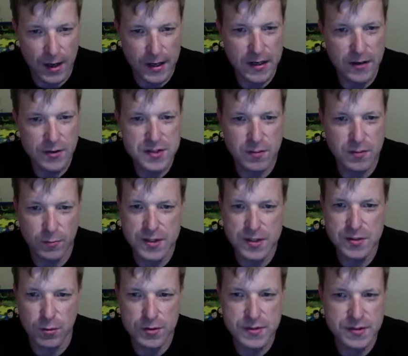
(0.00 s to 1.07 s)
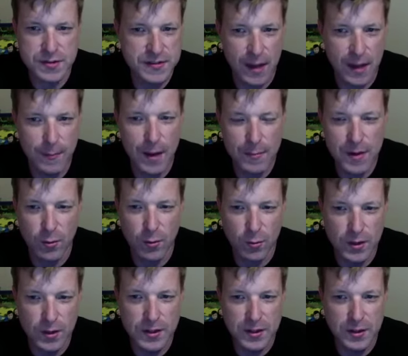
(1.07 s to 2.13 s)
Here's some resources. That might be a
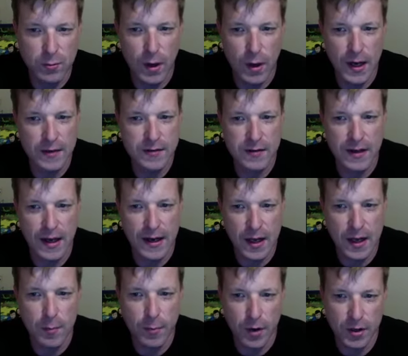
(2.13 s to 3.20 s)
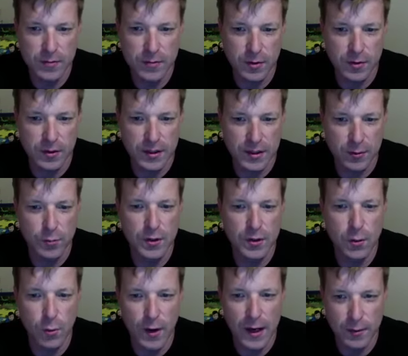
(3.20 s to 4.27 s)
really good way to kind of help our community in a real
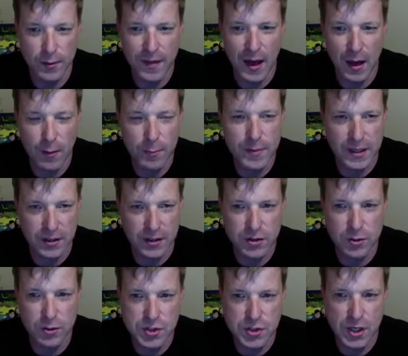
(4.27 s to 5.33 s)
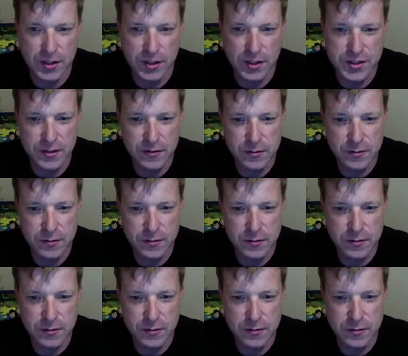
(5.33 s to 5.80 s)
way without being too judgy.